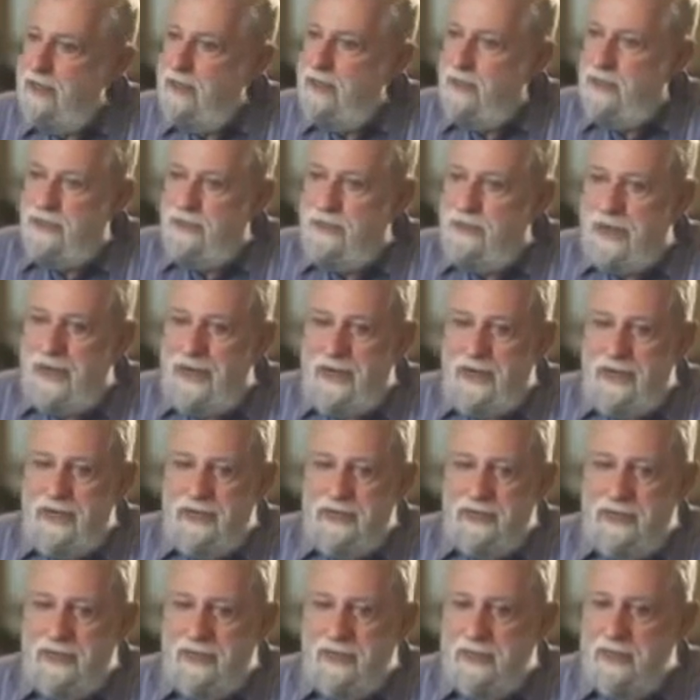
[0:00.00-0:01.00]
you were
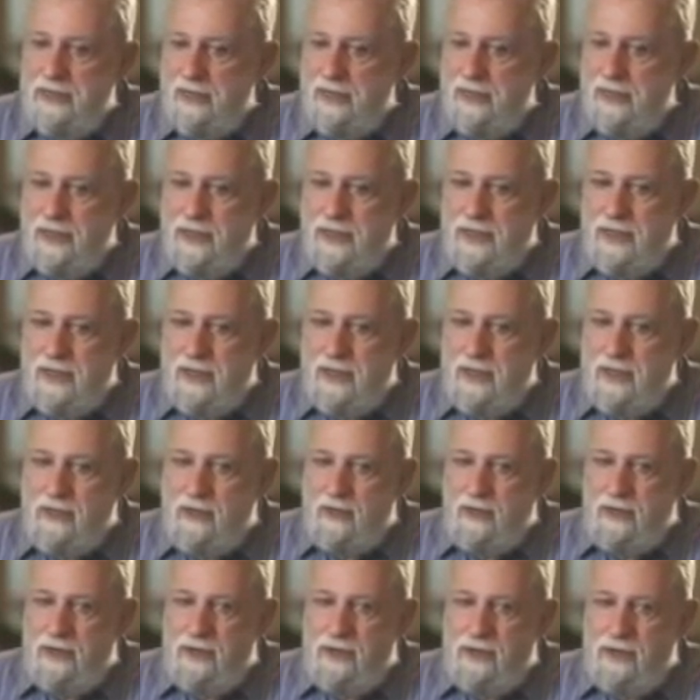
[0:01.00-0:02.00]
raised
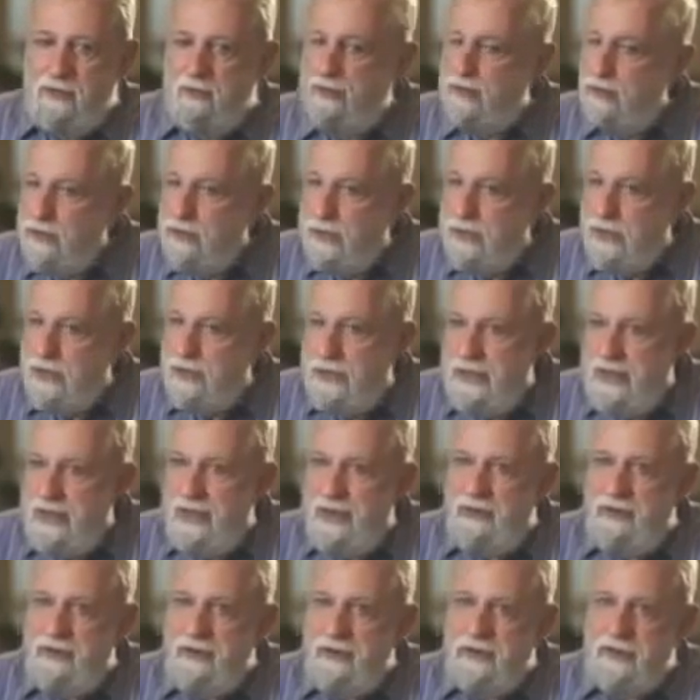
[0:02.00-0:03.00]
with brutal
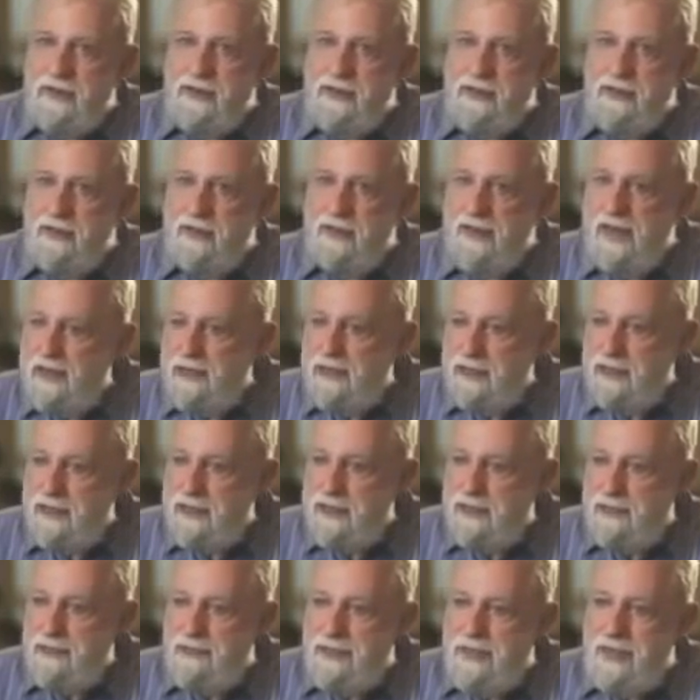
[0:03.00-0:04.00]
parents or
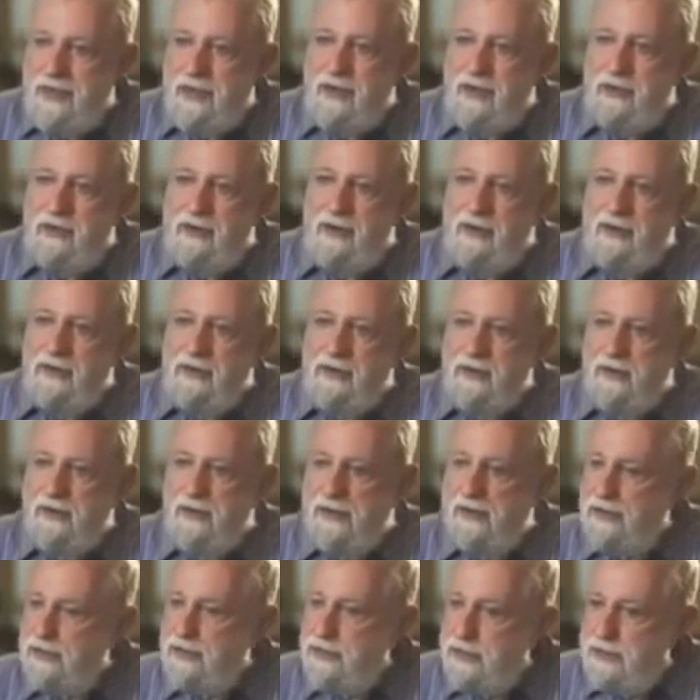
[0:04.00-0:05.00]
negligent parents or
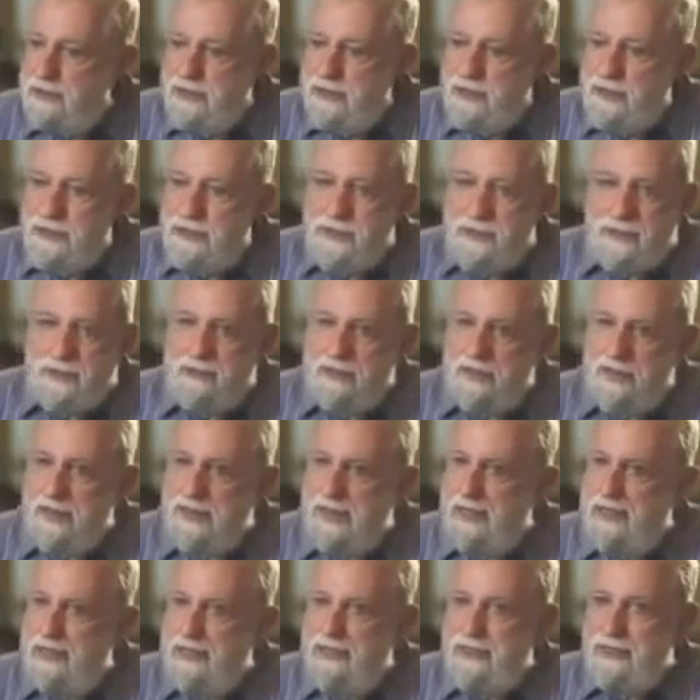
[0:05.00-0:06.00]
under certain
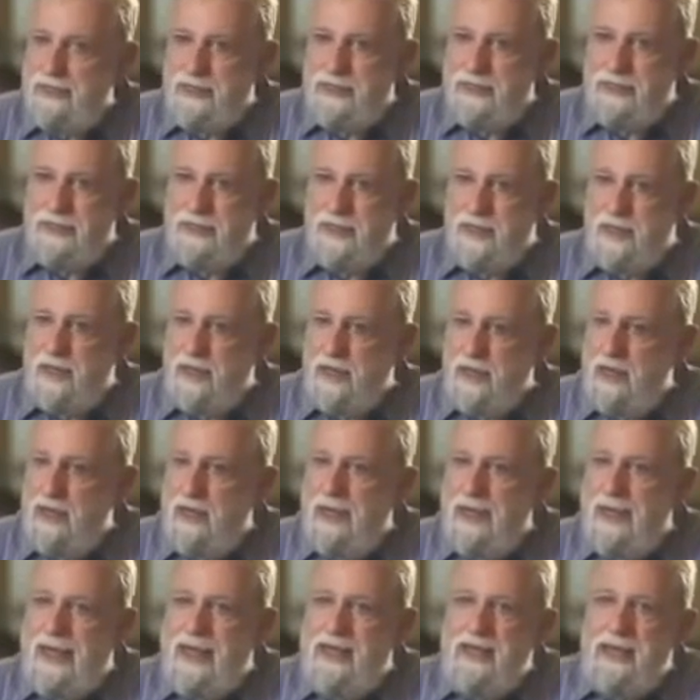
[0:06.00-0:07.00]
circumstances,
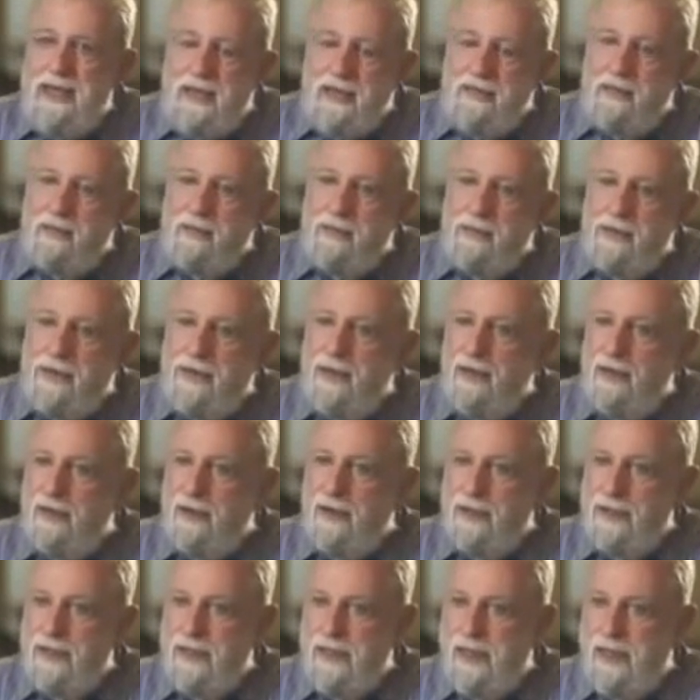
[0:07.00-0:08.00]
and you never put it
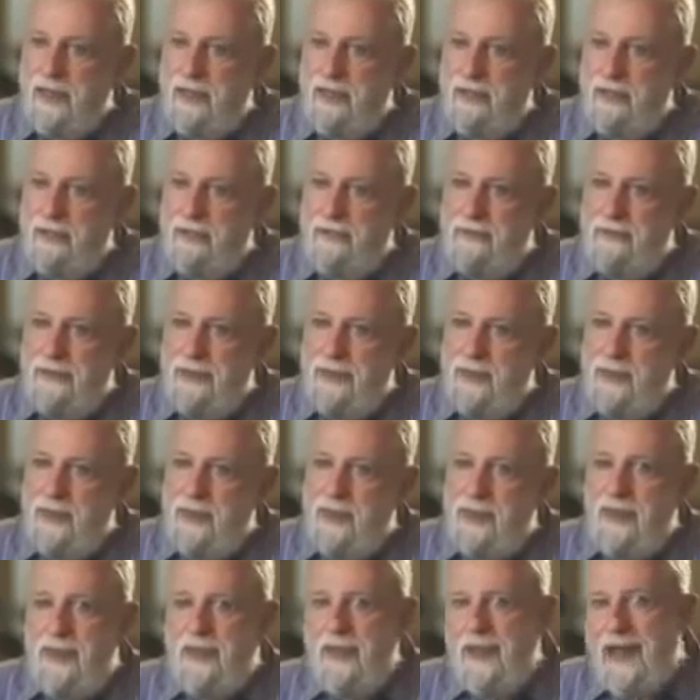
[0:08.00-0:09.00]
all together.
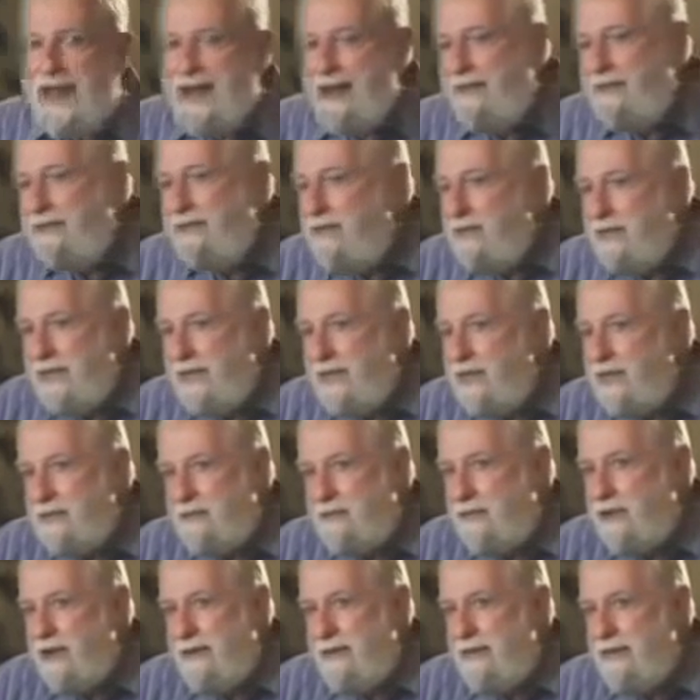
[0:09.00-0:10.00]
I don't think
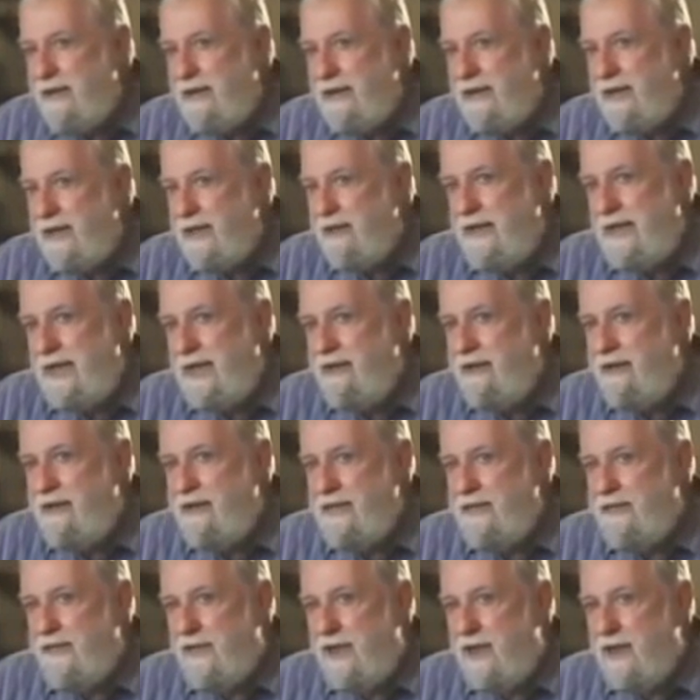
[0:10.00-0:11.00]
it's primarily the
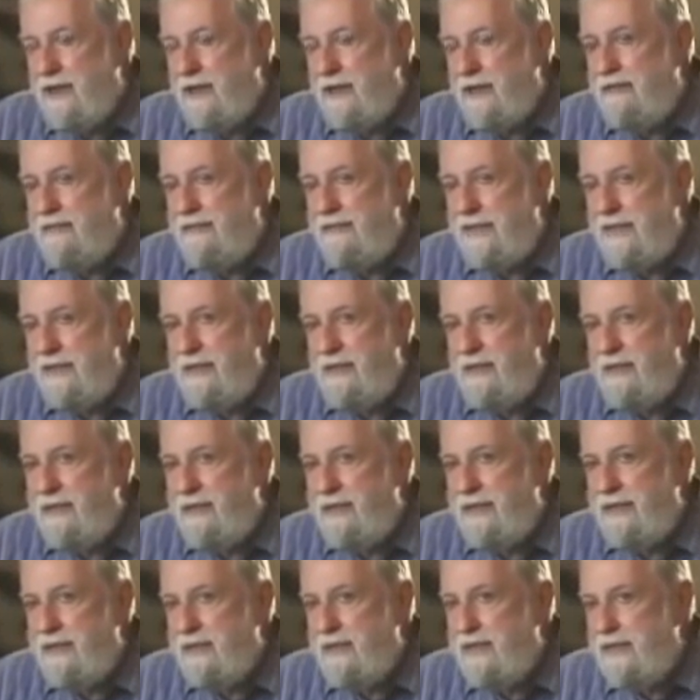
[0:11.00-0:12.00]
parents' fault,
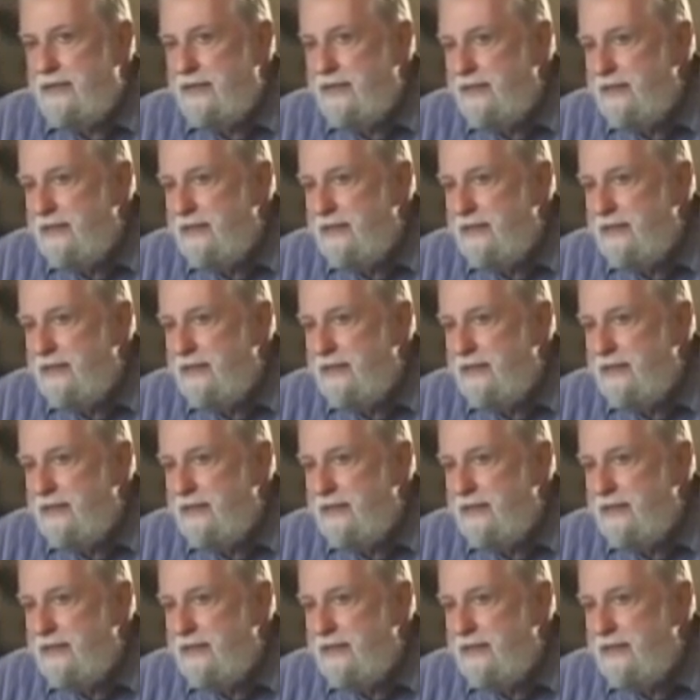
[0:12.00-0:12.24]
because